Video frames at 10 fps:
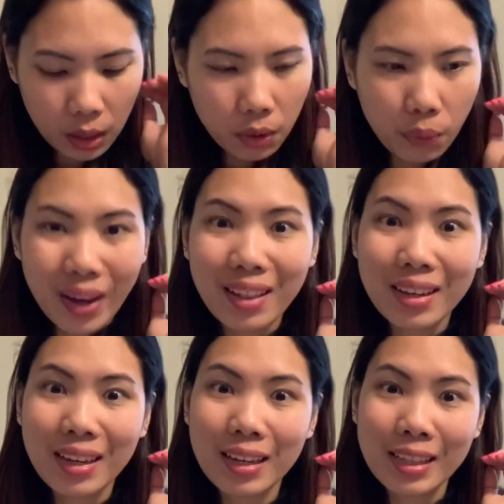well,
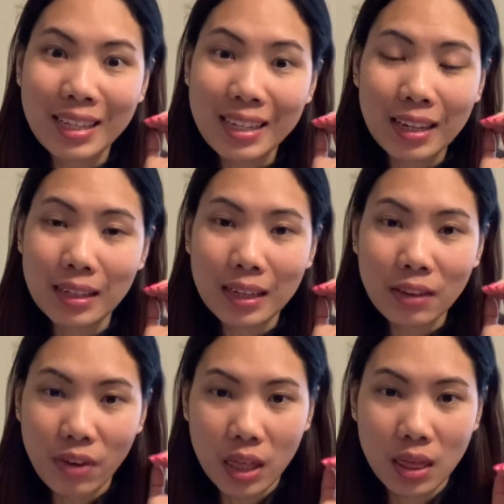he didn't
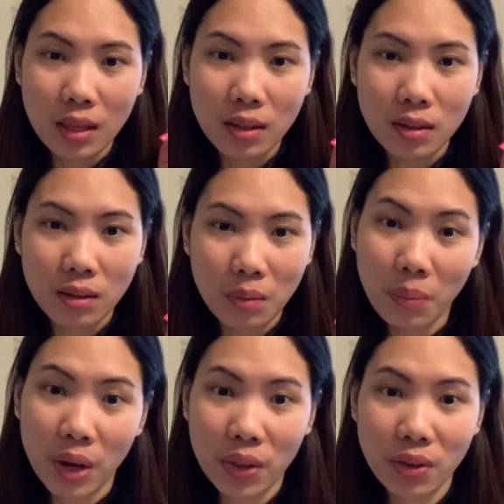even
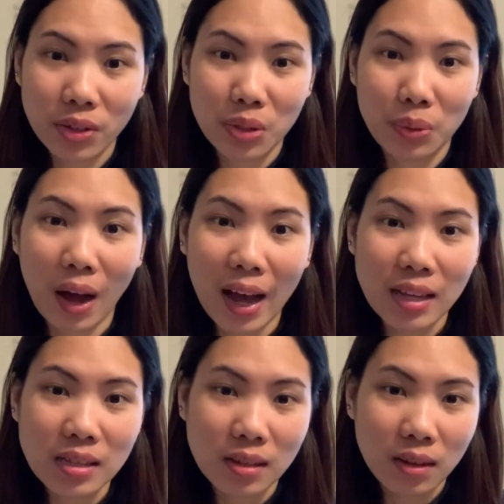bother to
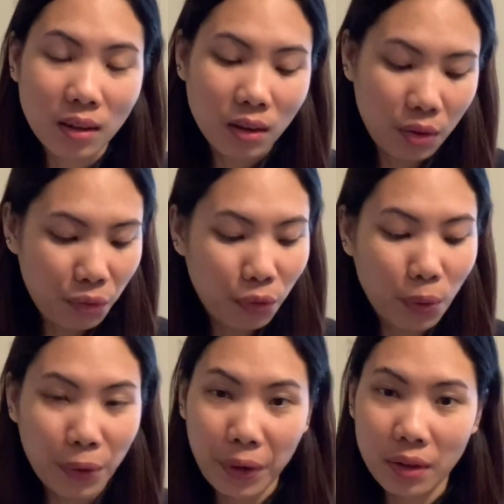ask
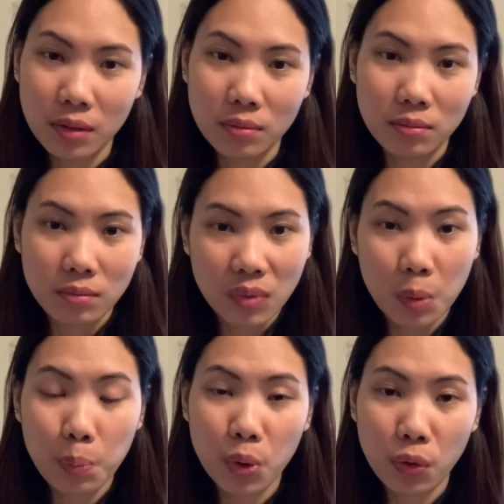for the
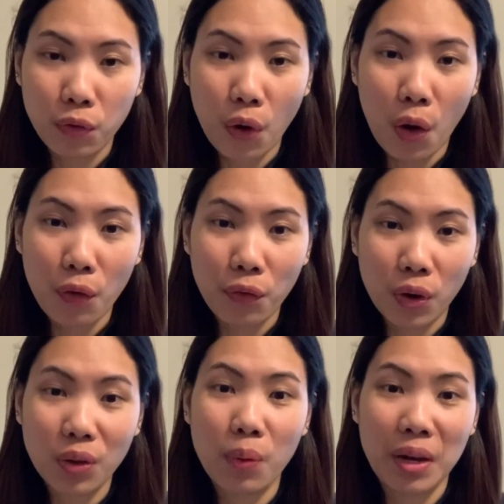proof of
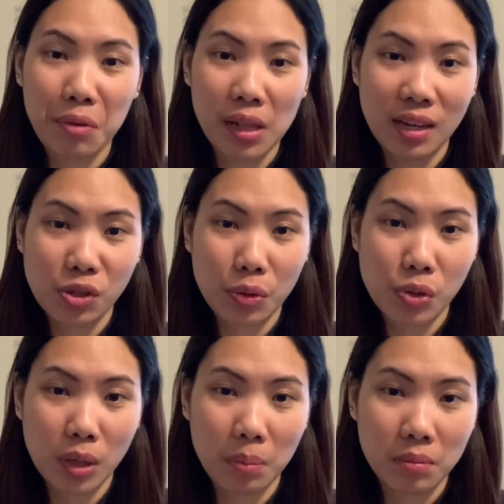ongoing
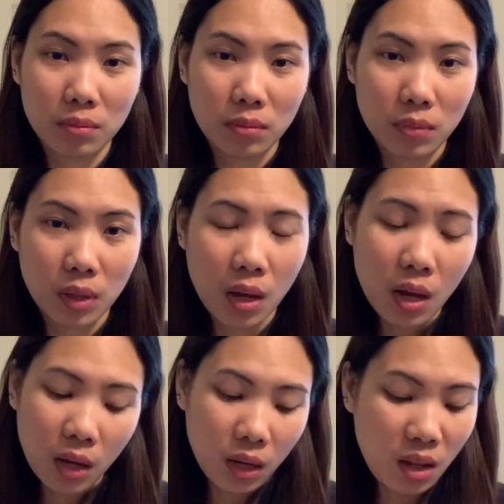relationship.
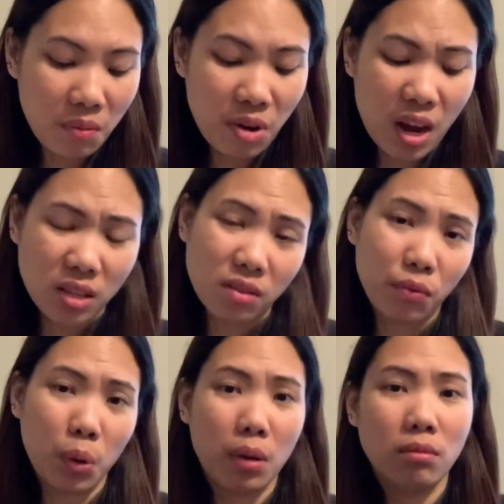He never asked
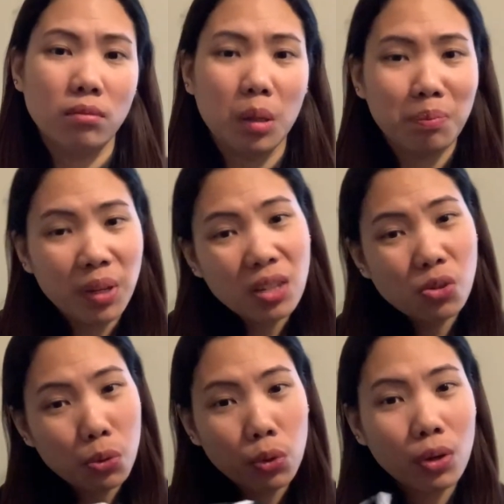for the
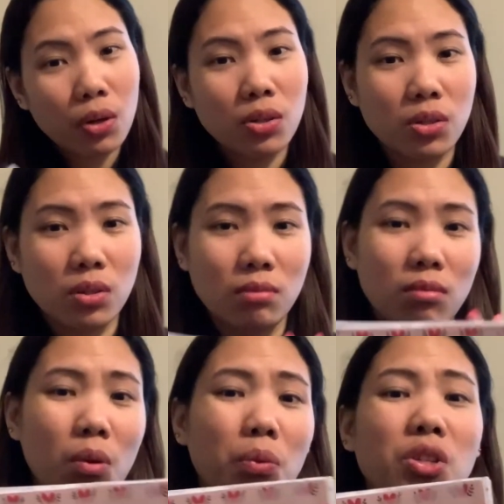pictures,
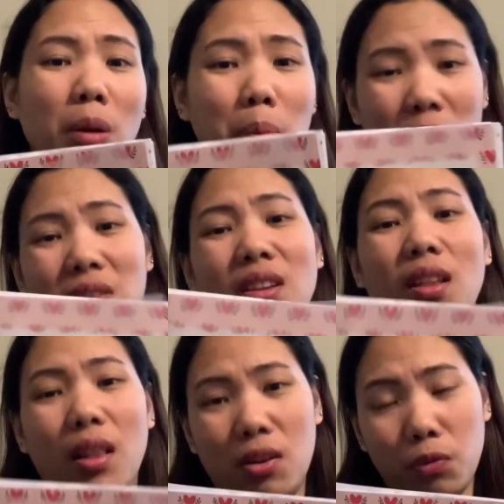which I printed a
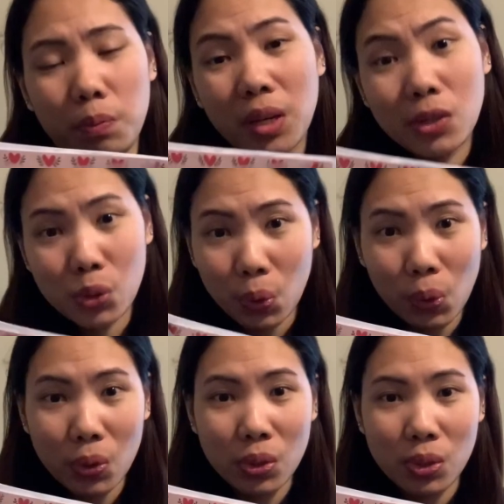lot of
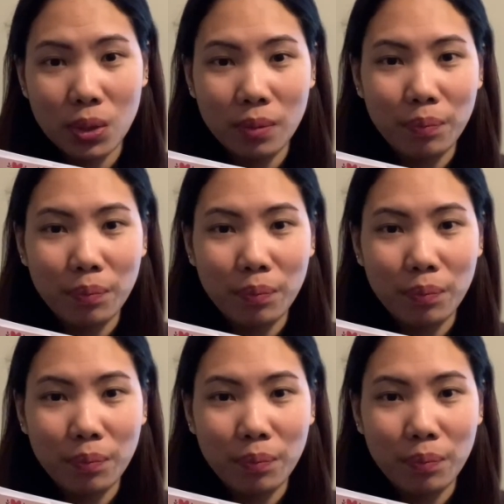pictures,